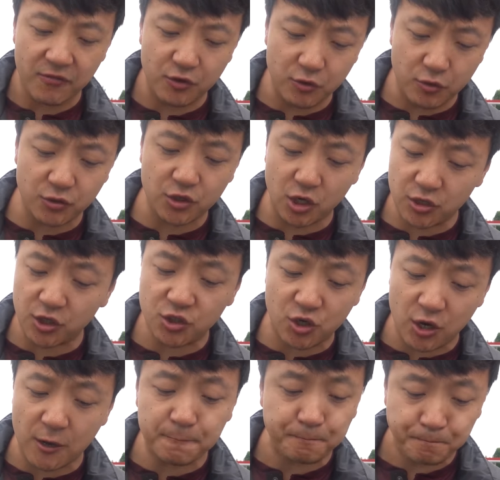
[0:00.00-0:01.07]
If noodles are this
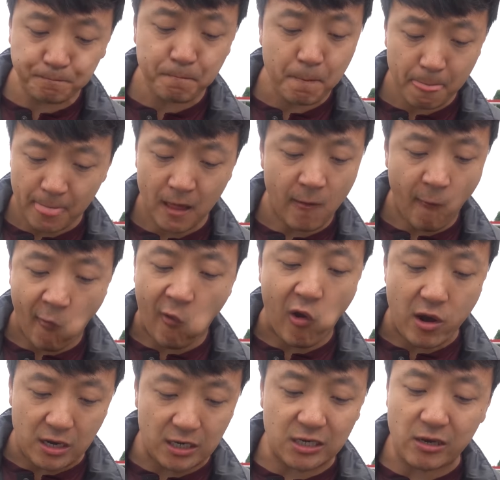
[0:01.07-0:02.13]
good,
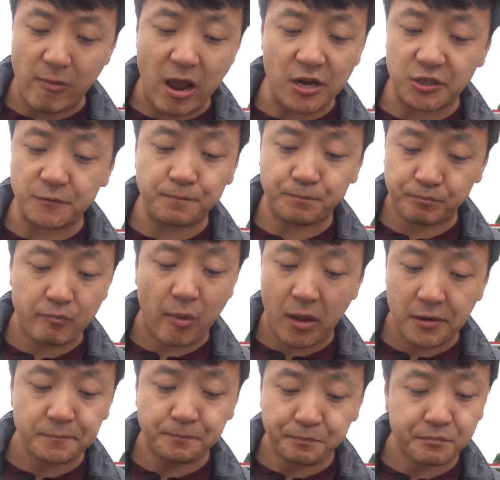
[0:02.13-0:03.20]
I can imagine.
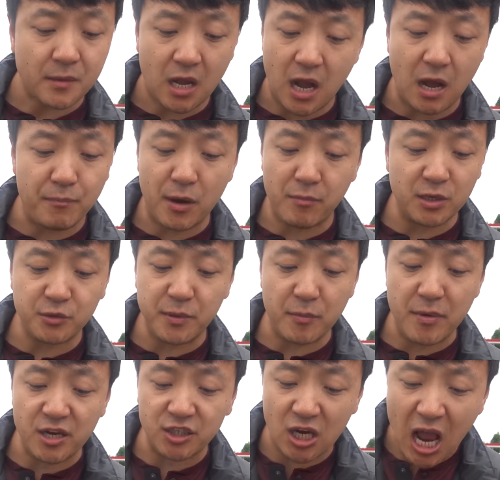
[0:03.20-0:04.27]
Hot pot must be
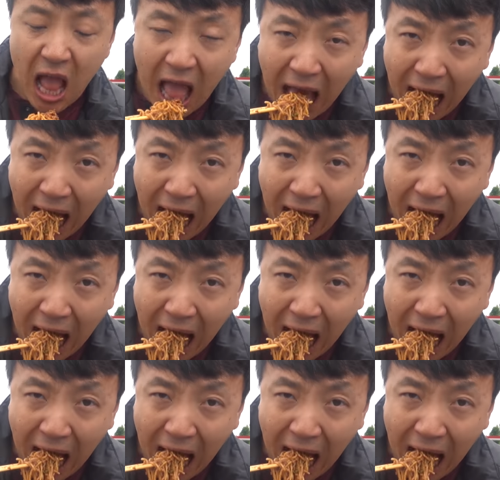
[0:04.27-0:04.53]
amazing.